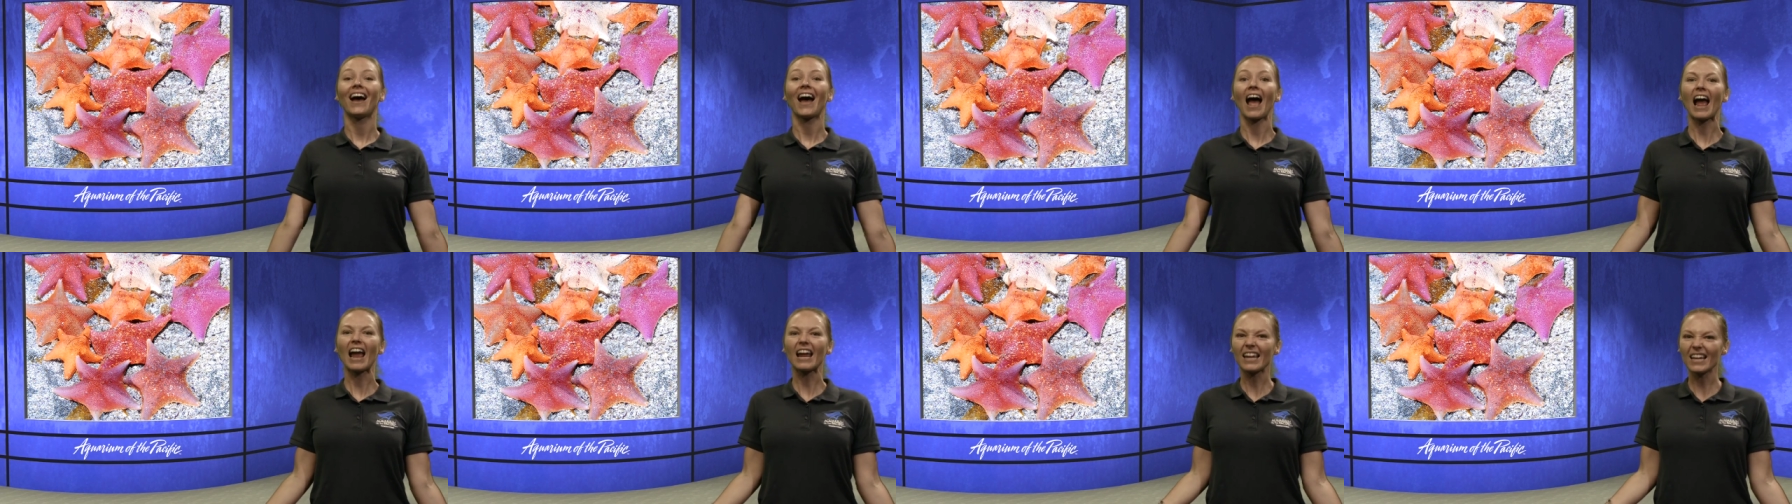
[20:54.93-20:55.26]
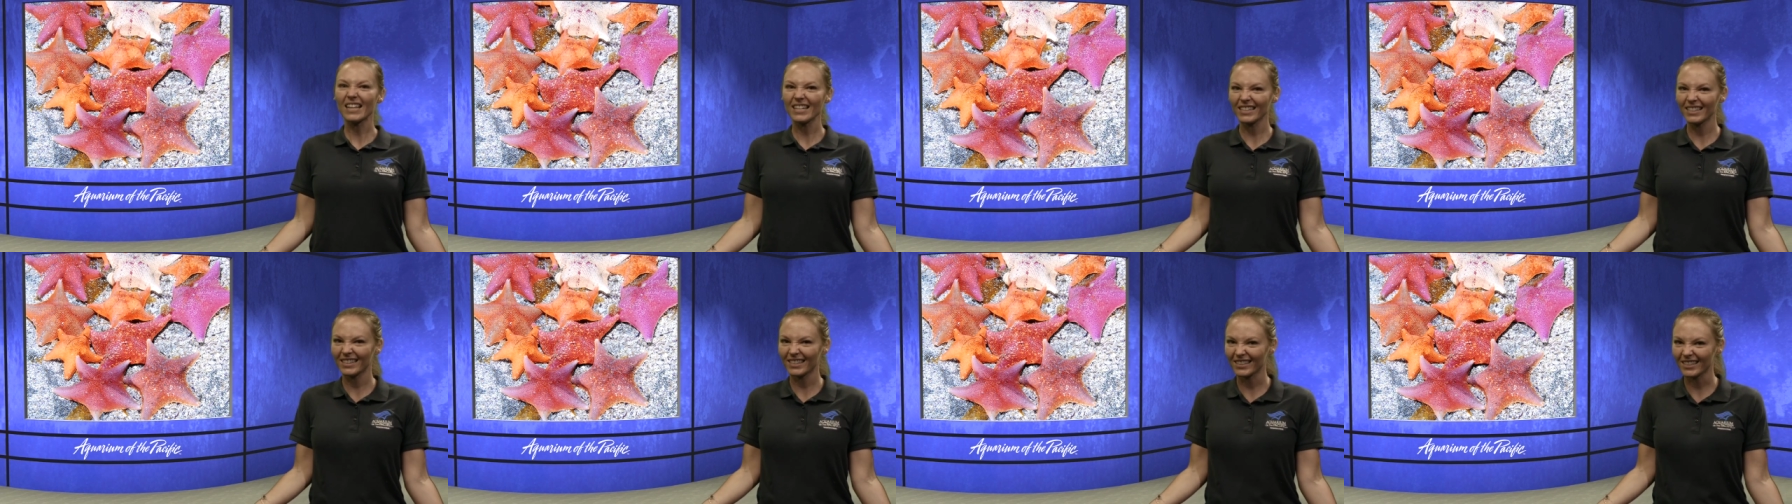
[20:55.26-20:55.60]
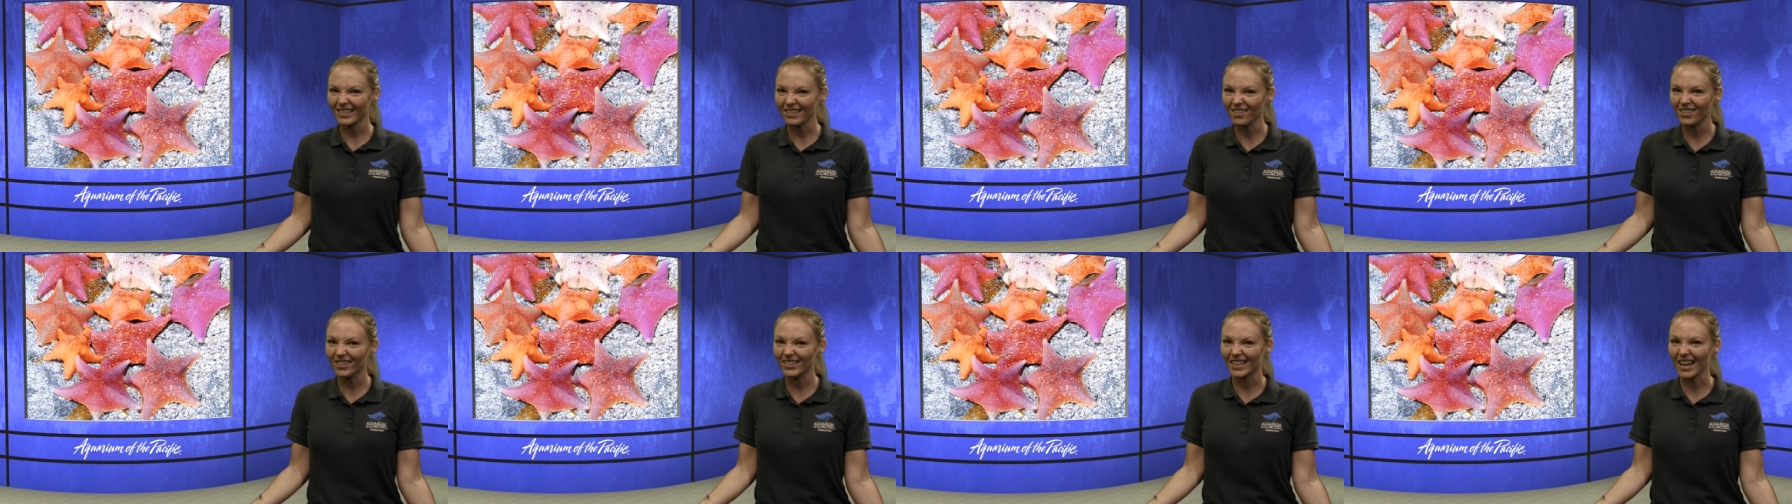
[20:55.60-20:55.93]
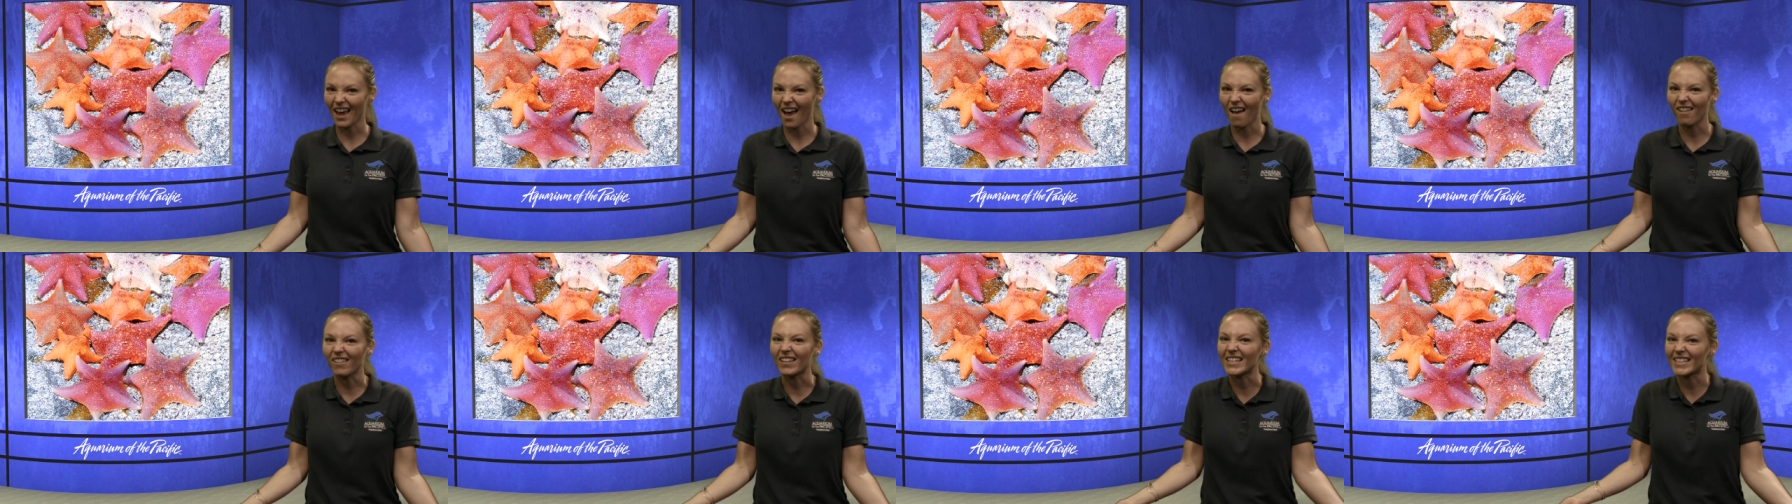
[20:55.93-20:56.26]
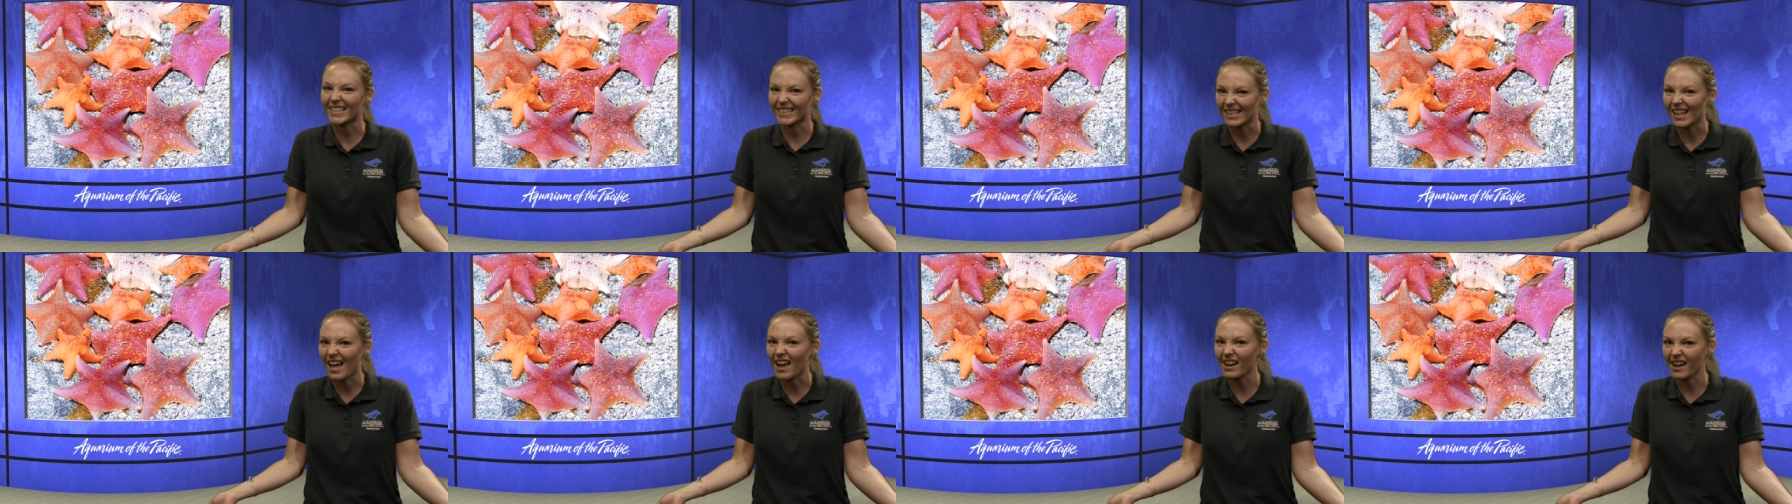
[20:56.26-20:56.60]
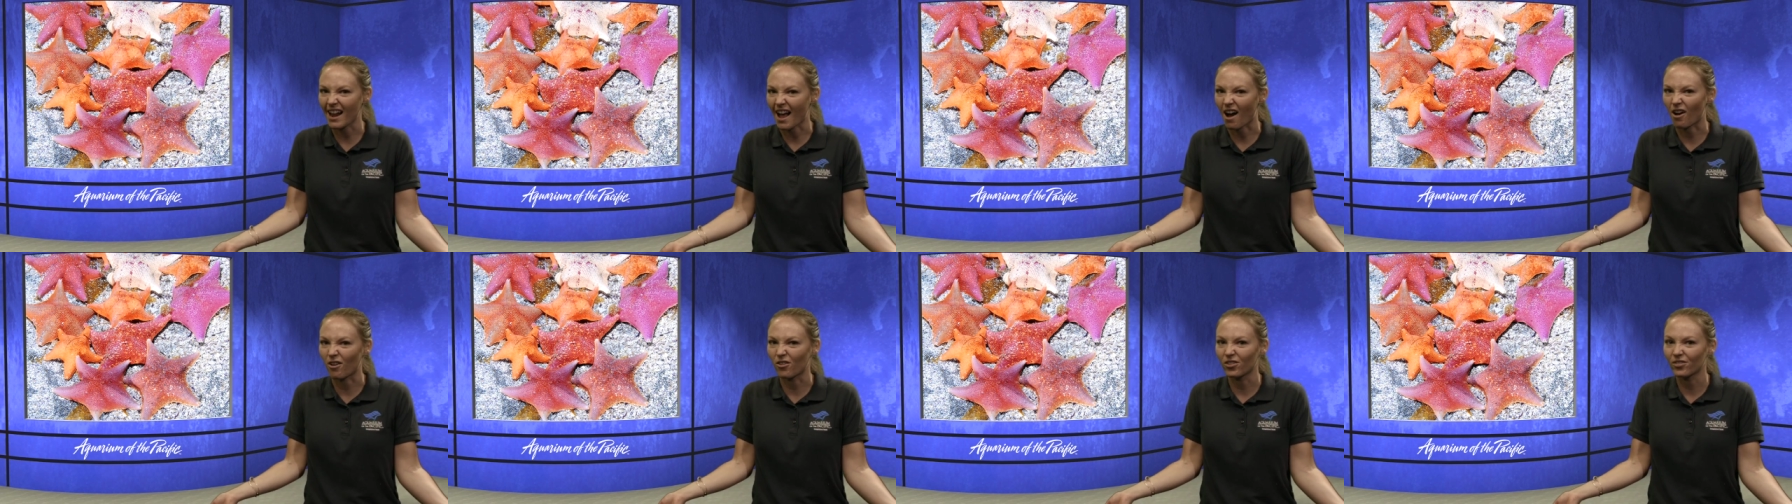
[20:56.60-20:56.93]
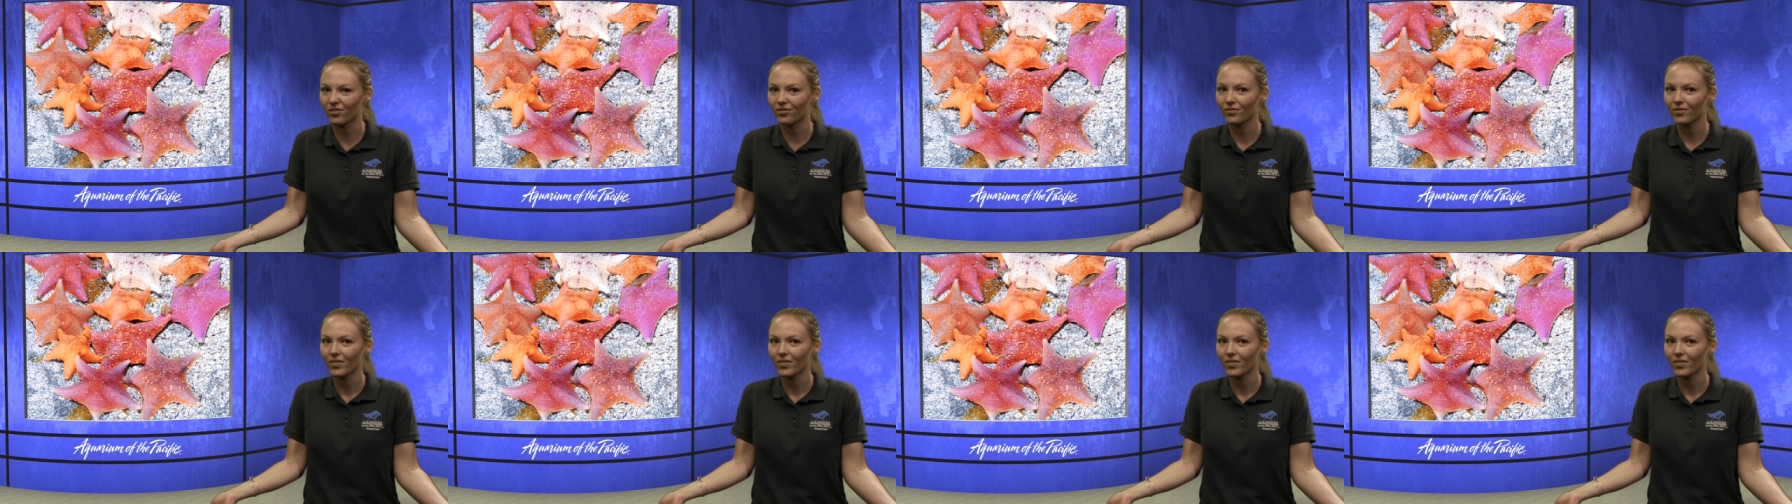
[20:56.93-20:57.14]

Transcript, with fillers: I can still tell it's light out.